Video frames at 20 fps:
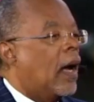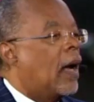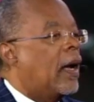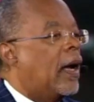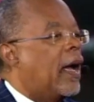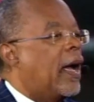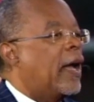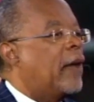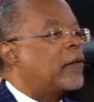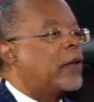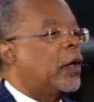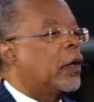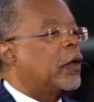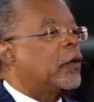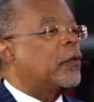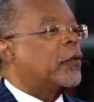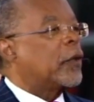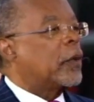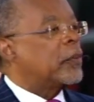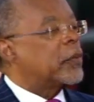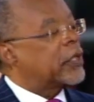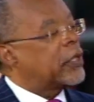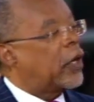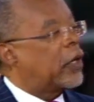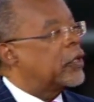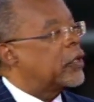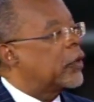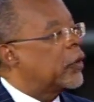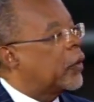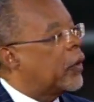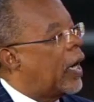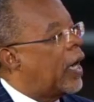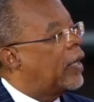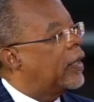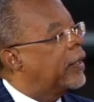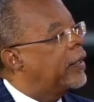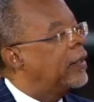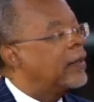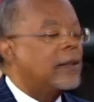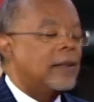I haven't heard from Sergeant
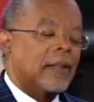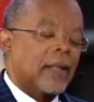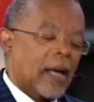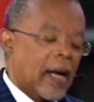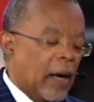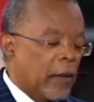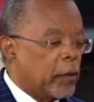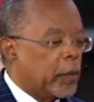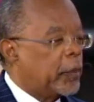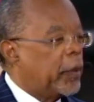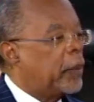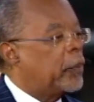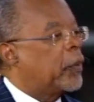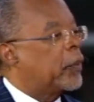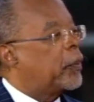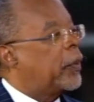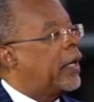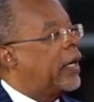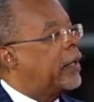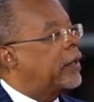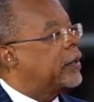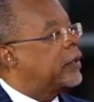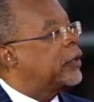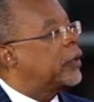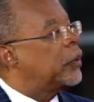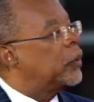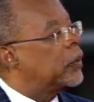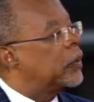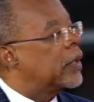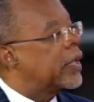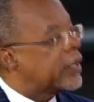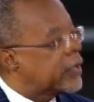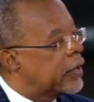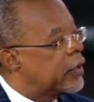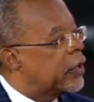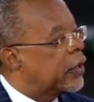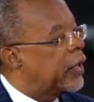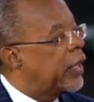Crowley. I would be prepared to listen to